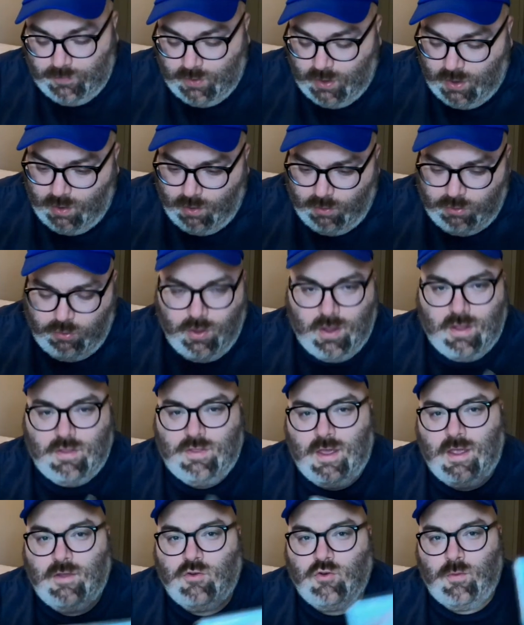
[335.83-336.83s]
Also, I
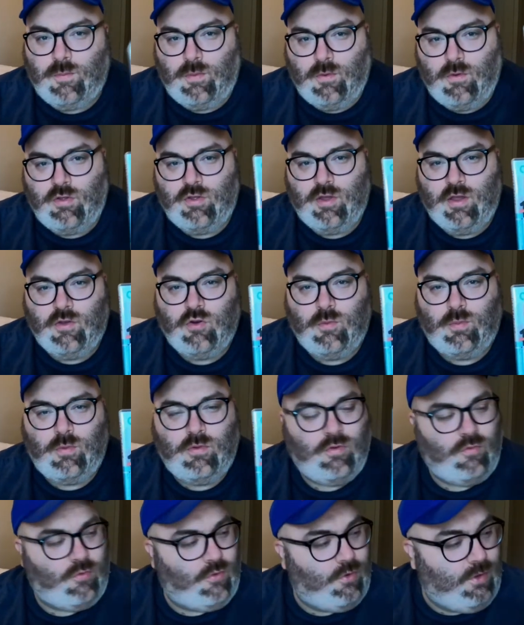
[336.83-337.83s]
got Day Trippers. Day
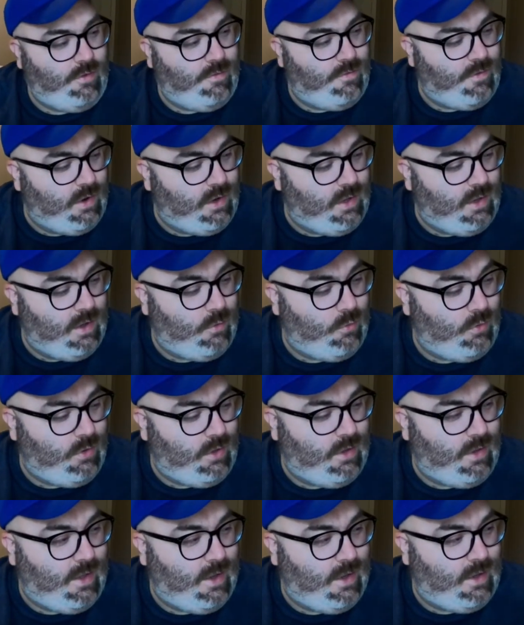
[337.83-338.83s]
Trippers is really funny. I
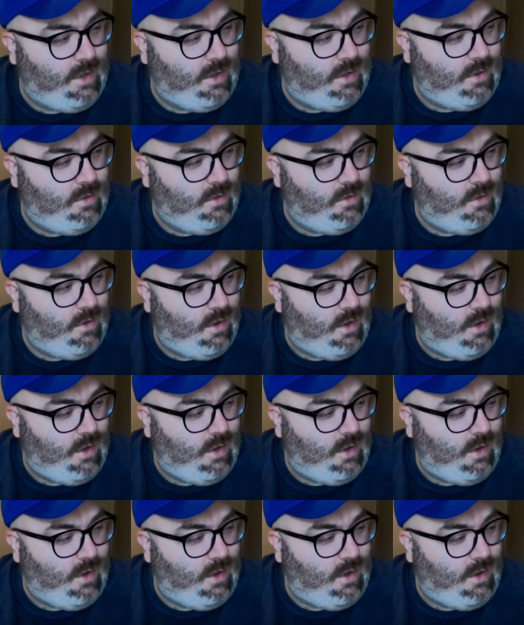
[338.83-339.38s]
really like it.